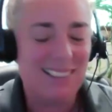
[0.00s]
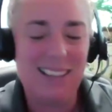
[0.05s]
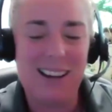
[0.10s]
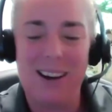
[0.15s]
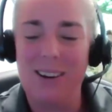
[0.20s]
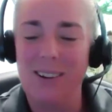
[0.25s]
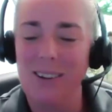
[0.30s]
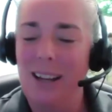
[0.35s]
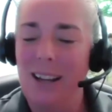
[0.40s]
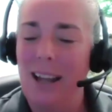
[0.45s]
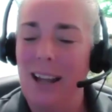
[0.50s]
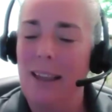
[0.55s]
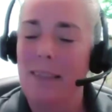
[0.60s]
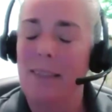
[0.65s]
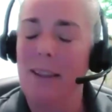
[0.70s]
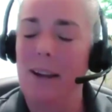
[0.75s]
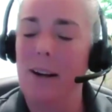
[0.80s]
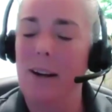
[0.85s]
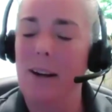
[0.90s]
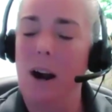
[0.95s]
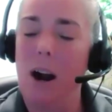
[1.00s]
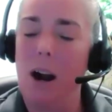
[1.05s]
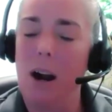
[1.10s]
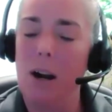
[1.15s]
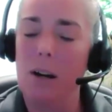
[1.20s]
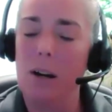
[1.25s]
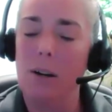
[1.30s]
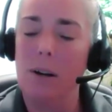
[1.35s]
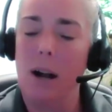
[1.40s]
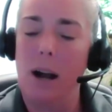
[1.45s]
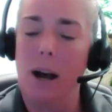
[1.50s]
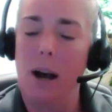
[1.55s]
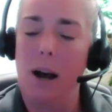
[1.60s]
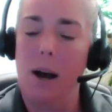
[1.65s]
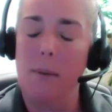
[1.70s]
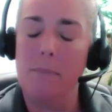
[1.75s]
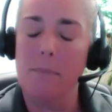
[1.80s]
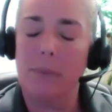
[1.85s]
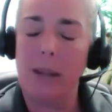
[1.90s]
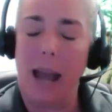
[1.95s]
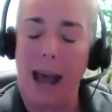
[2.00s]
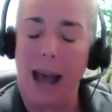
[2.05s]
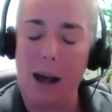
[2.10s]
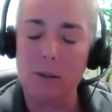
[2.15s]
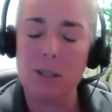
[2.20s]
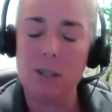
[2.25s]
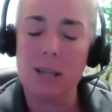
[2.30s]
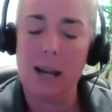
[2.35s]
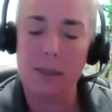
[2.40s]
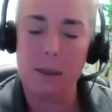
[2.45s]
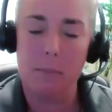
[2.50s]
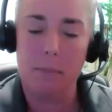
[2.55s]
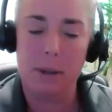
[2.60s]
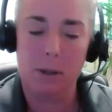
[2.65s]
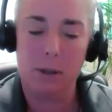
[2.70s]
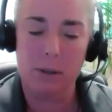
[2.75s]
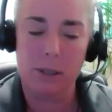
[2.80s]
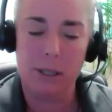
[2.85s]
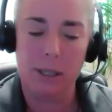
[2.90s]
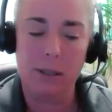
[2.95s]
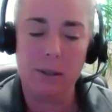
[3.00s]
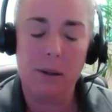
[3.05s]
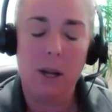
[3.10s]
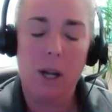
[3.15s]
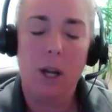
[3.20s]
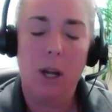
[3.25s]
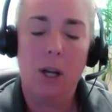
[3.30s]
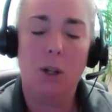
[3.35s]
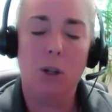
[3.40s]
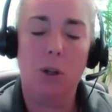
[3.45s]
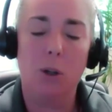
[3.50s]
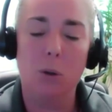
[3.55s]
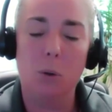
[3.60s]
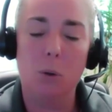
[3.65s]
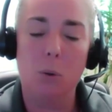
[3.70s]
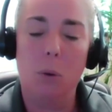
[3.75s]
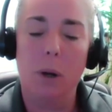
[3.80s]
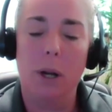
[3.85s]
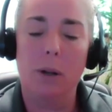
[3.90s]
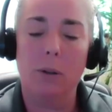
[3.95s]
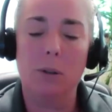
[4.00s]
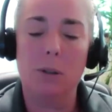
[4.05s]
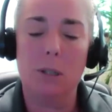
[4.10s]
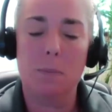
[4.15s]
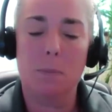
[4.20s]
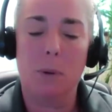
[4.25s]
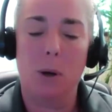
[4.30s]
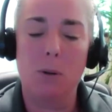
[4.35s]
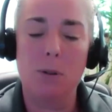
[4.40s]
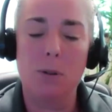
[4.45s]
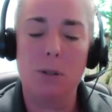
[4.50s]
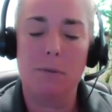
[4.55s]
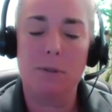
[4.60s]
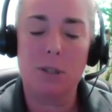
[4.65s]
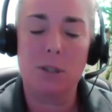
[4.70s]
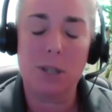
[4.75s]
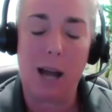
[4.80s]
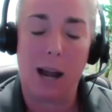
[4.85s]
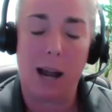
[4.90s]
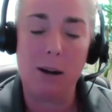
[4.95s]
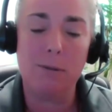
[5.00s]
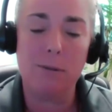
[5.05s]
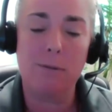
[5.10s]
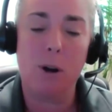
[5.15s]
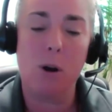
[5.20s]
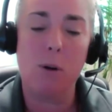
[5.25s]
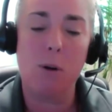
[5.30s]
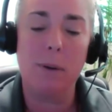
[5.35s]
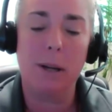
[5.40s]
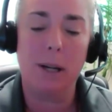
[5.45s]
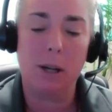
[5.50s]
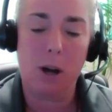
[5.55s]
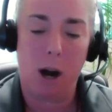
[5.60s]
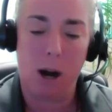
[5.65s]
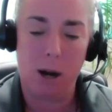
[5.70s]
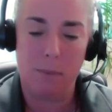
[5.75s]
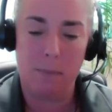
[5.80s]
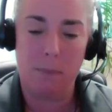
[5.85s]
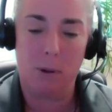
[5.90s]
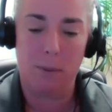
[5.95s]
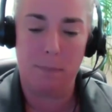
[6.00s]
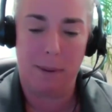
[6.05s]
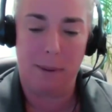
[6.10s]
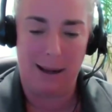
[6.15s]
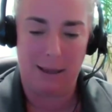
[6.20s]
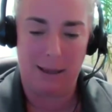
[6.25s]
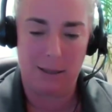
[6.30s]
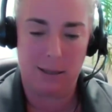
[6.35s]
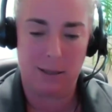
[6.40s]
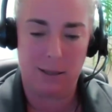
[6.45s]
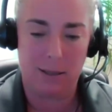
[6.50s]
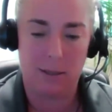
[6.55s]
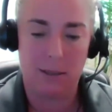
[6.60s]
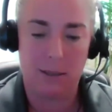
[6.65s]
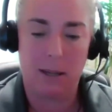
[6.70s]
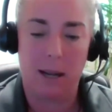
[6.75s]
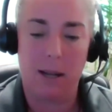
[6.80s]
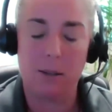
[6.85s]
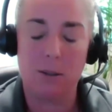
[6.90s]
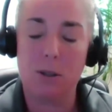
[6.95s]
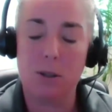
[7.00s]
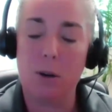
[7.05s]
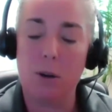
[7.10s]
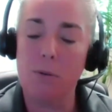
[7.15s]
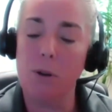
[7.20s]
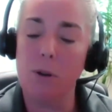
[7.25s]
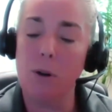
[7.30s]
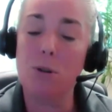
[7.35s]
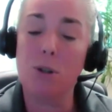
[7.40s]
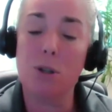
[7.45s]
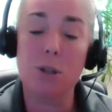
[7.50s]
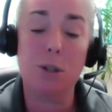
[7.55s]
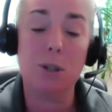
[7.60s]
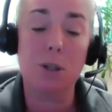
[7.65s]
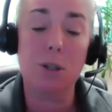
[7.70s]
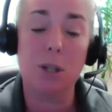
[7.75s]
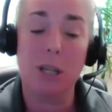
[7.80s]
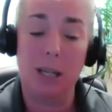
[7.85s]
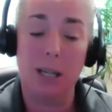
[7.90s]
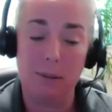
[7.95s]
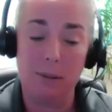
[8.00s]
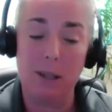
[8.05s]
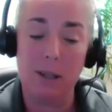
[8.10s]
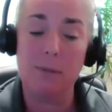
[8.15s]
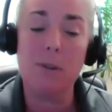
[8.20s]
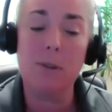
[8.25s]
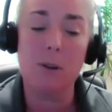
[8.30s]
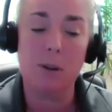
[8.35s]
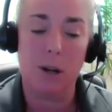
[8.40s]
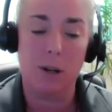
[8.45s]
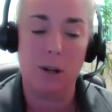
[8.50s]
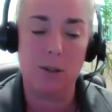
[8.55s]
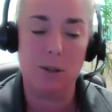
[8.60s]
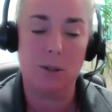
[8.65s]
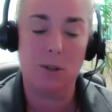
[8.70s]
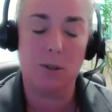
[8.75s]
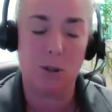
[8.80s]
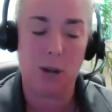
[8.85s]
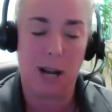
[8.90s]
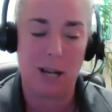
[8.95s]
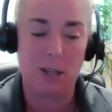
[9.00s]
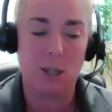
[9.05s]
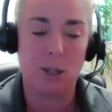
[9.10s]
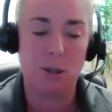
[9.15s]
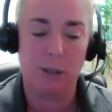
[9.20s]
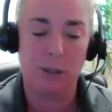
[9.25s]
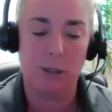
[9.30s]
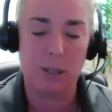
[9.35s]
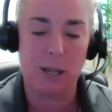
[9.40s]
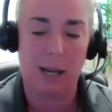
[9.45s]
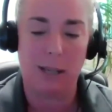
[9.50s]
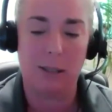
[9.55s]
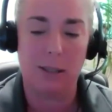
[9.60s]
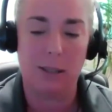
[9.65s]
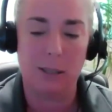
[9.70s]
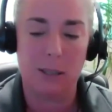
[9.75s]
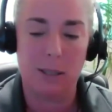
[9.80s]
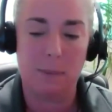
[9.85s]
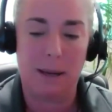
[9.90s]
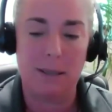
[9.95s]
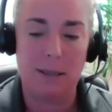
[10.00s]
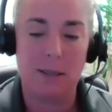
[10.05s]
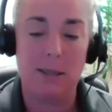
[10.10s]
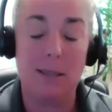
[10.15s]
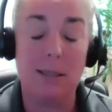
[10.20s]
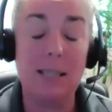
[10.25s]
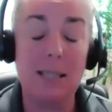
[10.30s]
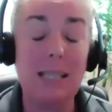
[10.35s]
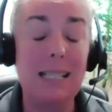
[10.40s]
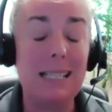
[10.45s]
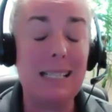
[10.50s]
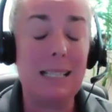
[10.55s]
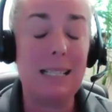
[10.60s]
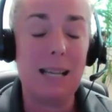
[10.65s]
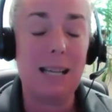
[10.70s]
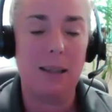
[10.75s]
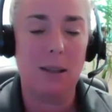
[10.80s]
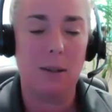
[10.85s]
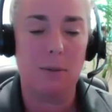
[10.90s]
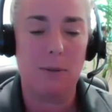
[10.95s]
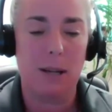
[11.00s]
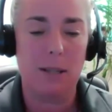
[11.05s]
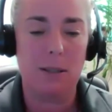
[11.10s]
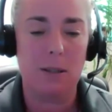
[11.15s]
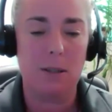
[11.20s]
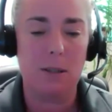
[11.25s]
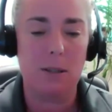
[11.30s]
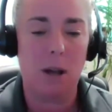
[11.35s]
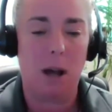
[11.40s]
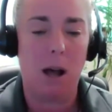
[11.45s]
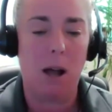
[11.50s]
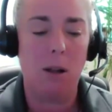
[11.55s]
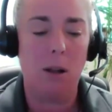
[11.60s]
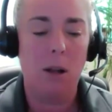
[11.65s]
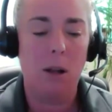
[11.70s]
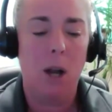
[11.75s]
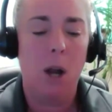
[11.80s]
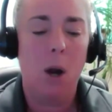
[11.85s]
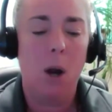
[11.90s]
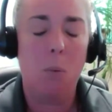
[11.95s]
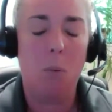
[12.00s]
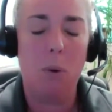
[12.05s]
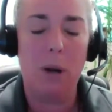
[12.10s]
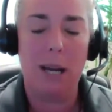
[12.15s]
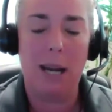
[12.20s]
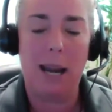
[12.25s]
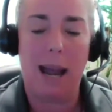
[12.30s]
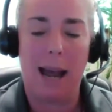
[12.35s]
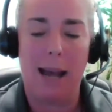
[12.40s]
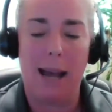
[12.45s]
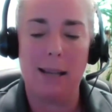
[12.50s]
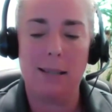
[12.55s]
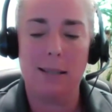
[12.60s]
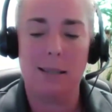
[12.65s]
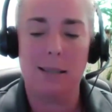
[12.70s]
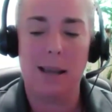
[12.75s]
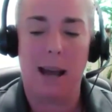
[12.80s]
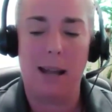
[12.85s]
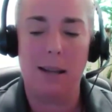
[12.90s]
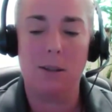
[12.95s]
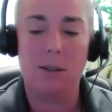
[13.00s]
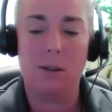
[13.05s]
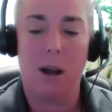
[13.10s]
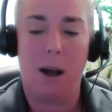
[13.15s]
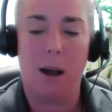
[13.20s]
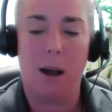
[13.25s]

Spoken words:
So there are Outside the building, you will dispose of styrofoam and cardboard boxes. And so those shouldn't, even if there is trash and recycling spaces inside the residence hall, we ask that